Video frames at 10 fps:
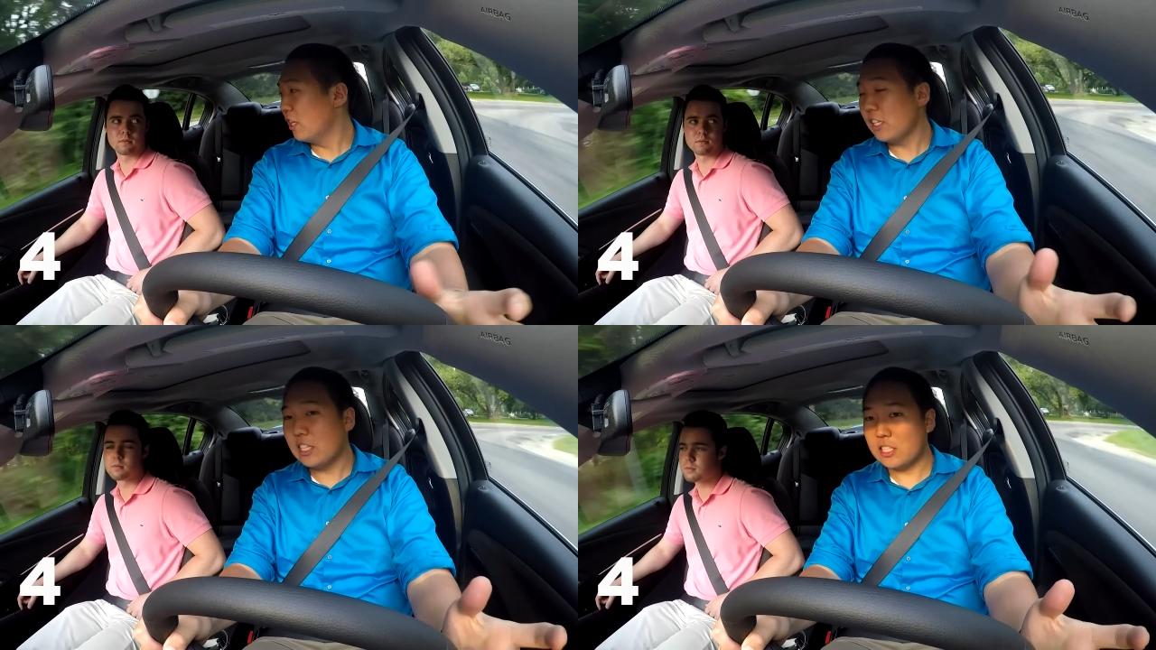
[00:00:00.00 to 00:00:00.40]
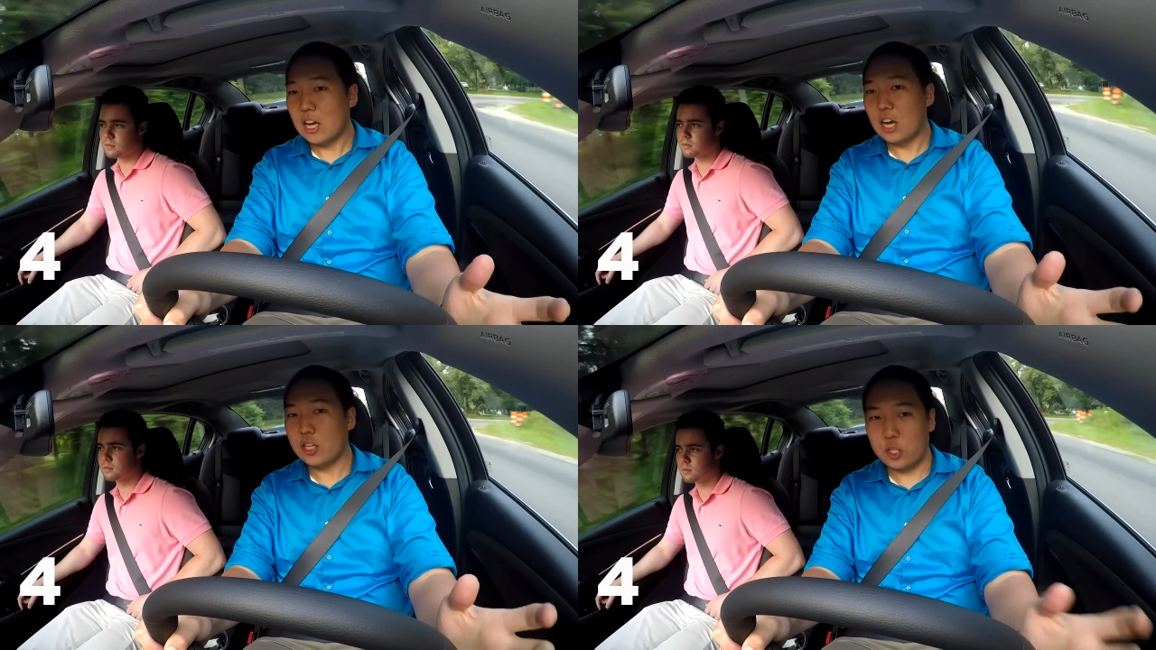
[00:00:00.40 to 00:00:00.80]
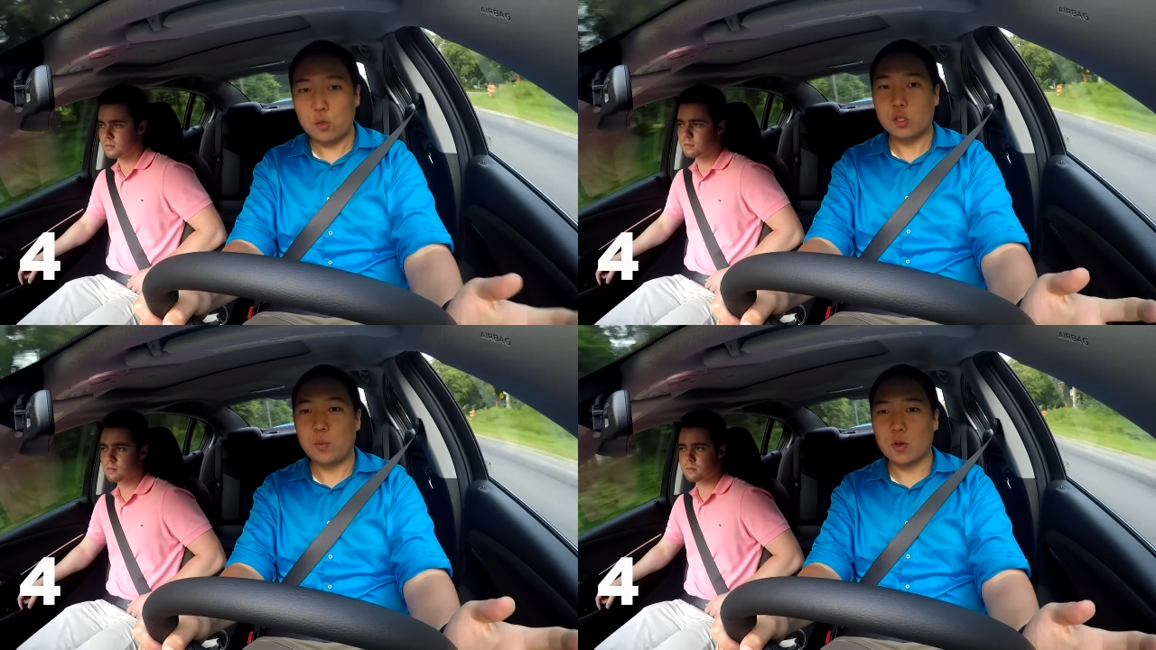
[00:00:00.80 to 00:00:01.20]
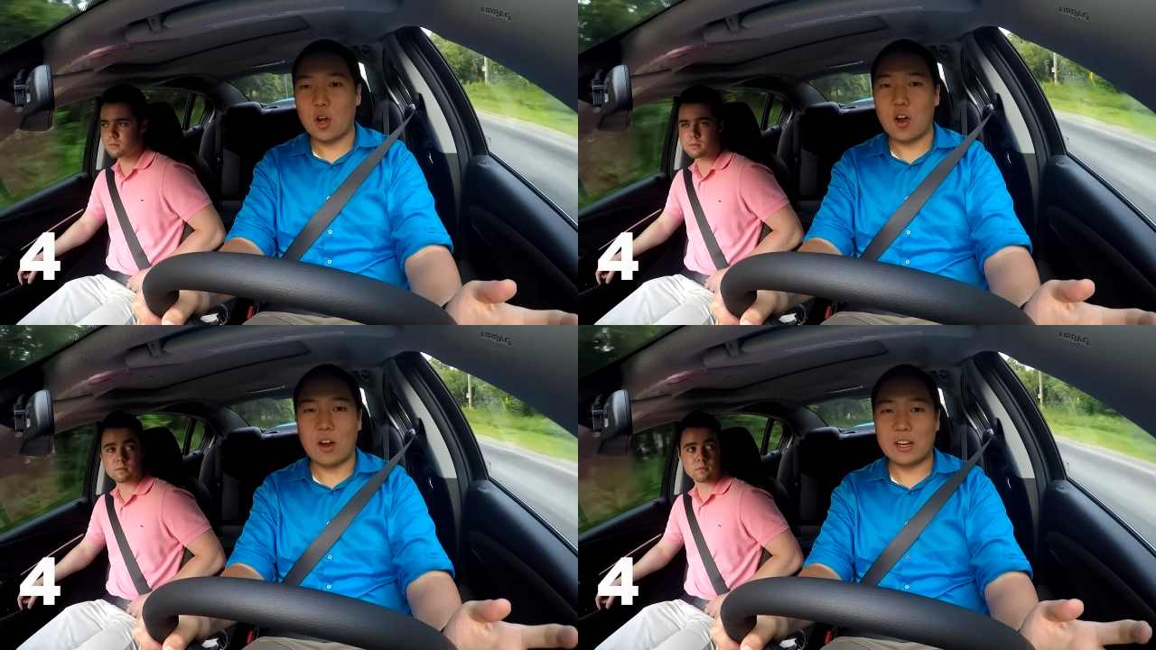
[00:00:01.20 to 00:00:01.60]
Speaker 1: This is a usable
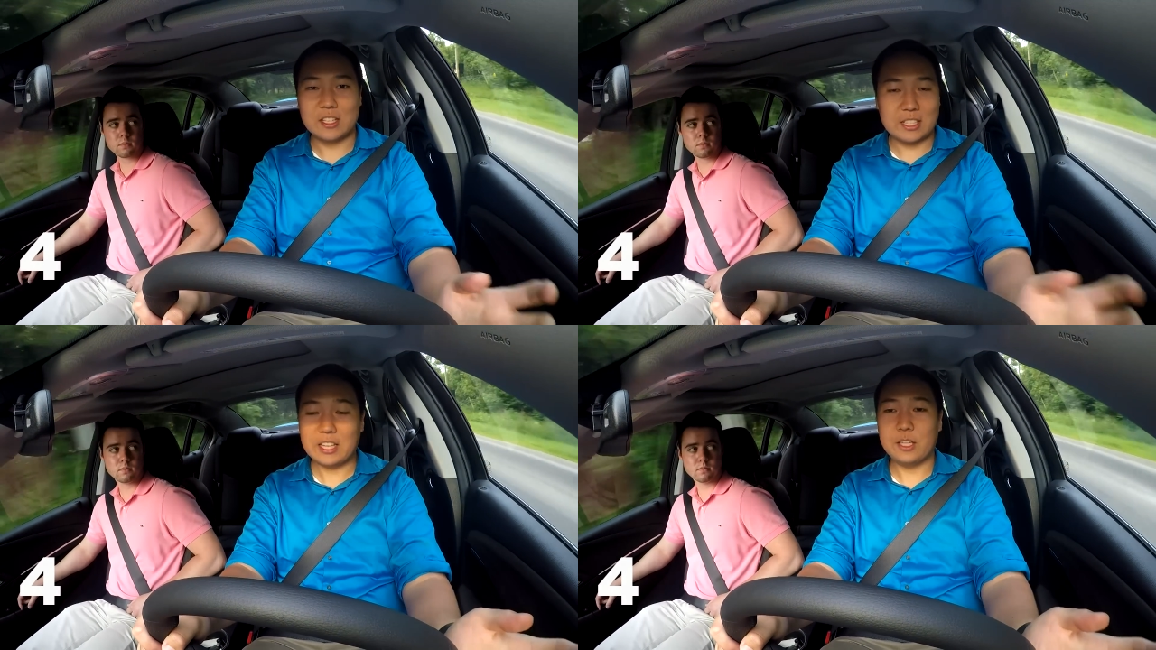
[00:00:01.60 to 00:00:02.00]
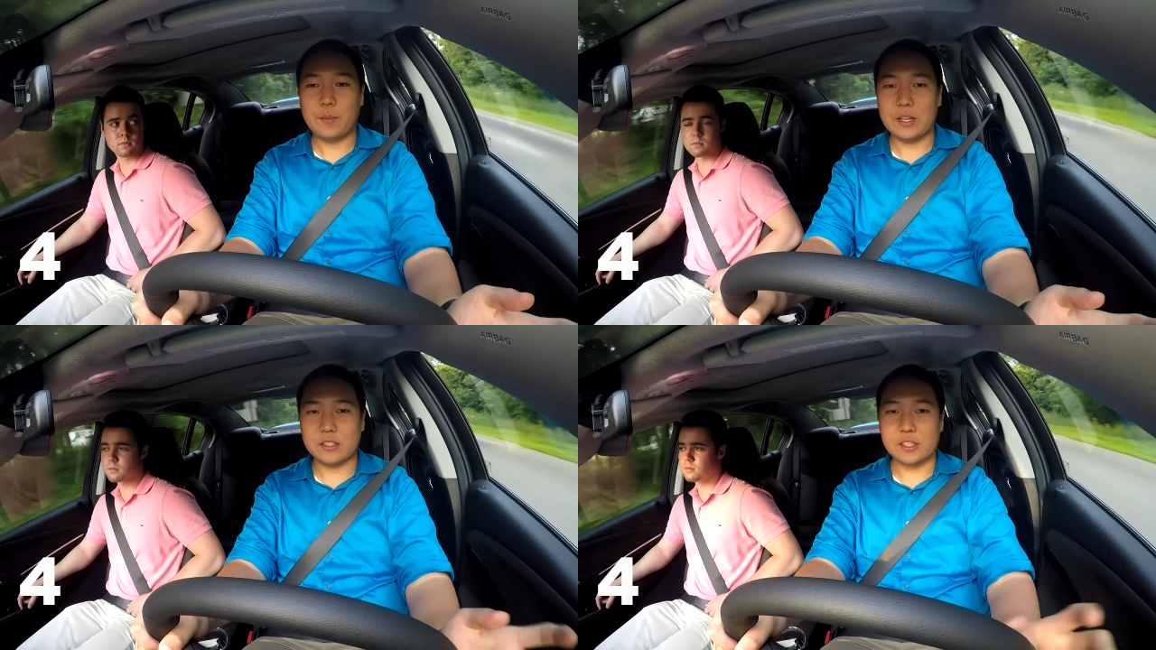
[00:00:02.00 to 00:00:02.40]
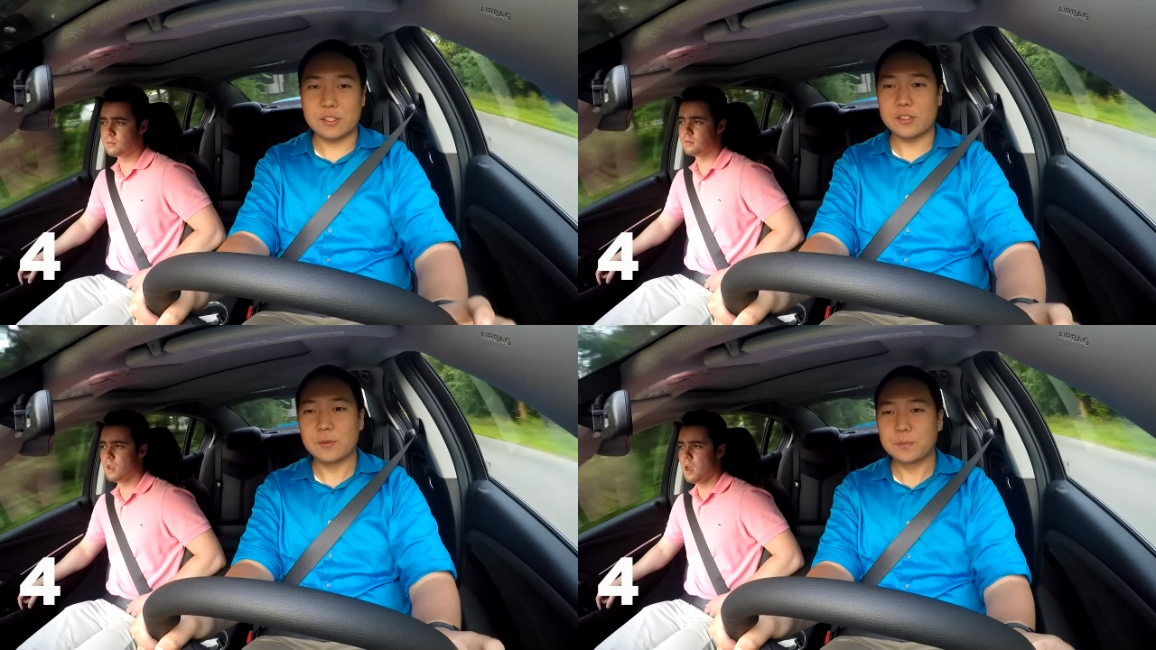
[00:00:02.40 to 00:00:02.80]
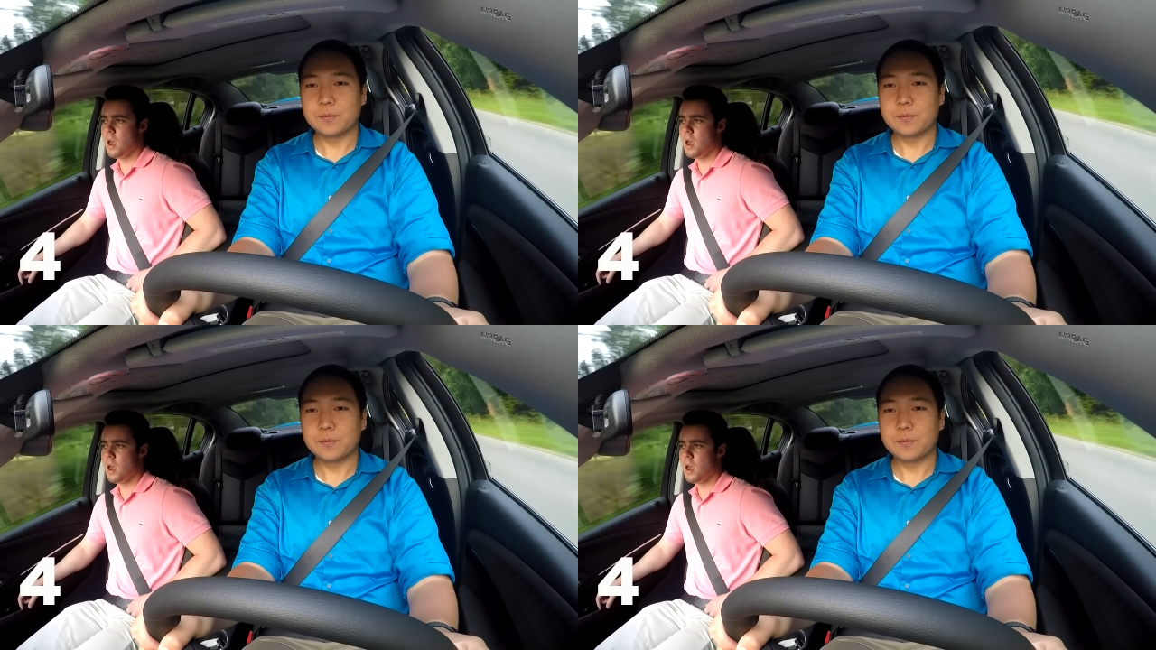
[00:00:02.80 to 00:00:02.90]
car on a daily basis.